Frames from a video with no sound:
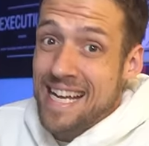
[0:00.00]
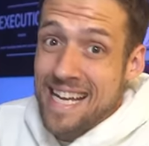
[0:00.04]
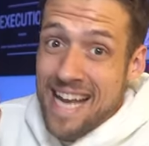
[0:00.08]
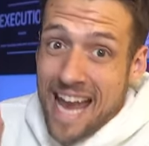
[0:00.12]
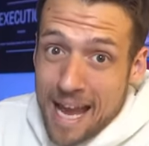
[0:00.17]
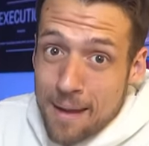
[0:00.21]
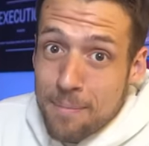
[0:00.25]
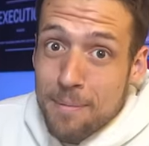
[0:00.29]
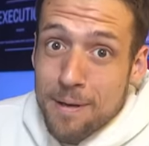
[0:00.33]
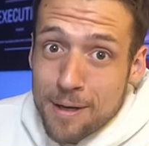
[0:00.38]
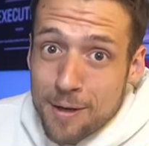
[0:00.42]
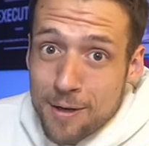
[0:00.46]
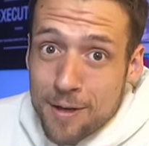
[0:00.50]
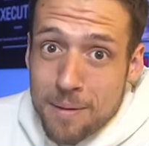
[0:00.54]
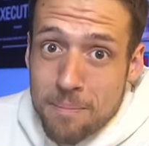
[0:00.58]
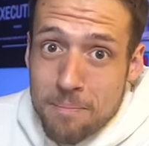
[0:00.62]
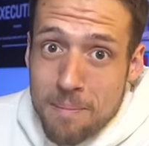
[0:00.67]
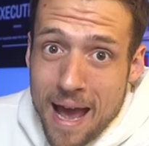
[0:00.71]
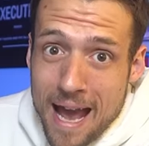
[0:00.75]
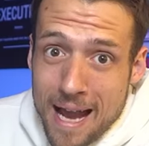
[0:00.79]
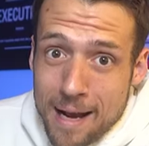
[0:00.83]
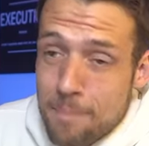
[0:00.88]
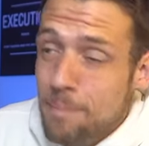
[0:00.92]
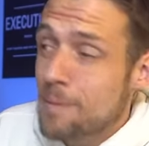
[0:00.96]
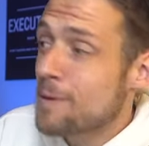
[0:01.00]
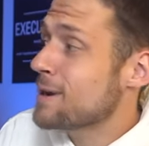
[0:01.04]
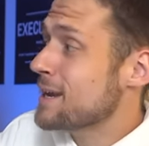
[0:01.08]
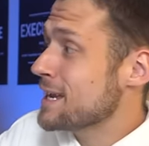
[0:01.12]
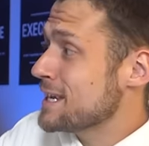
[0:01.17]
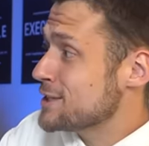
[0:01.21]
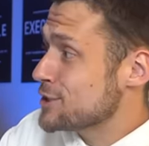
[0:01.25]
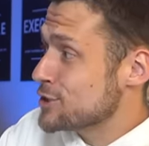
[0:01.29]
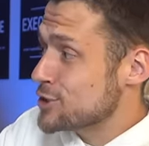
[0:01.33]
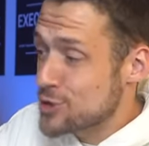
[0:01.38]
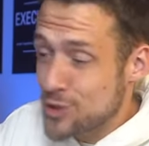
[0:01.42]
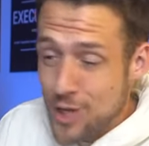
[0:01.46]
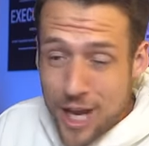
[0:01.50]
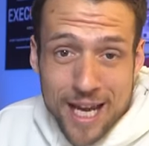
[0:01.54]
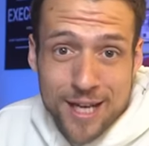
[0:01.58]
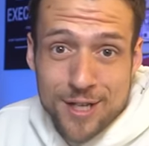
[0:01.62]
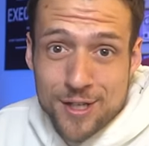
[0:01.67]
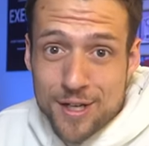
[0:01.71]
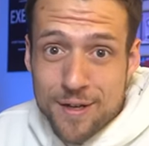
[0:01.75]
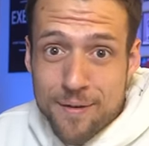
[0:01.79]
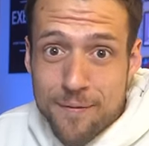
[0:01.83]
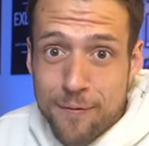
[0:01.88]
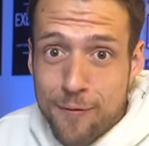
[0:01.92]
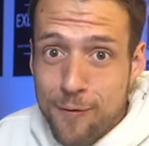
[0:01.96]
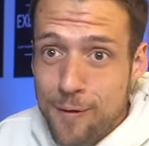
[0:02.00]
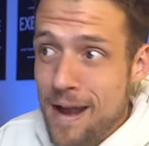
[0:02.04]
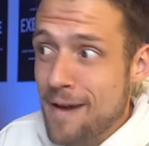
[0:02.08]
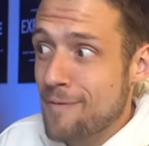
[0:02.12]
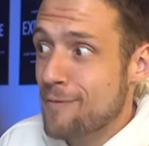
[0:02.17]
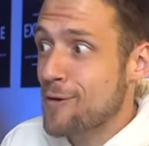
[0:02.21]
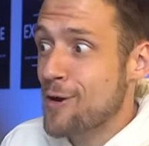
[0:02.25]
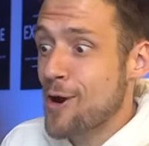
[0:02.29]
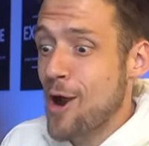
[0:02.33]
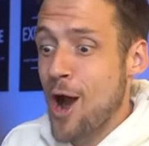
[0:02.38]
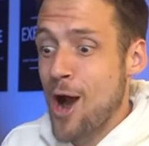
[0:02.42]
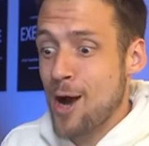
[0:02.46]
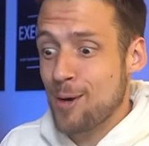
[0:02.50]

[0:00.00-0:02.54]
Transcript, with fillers: Gaming on a MacBook is changing forever.